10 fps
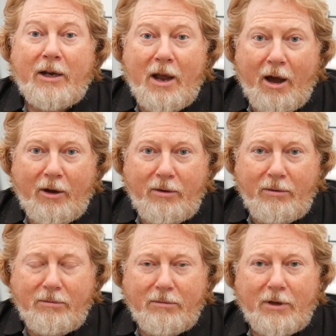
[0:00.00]
know
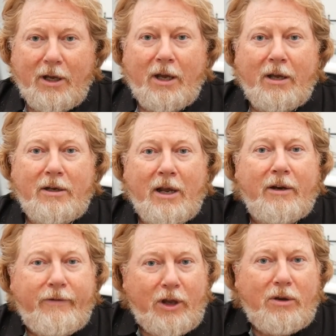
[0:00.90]
none
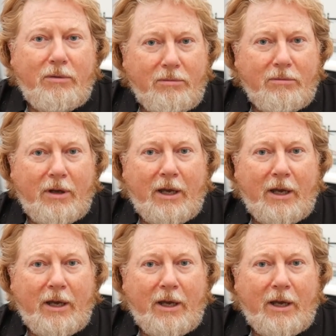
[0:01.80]
of you,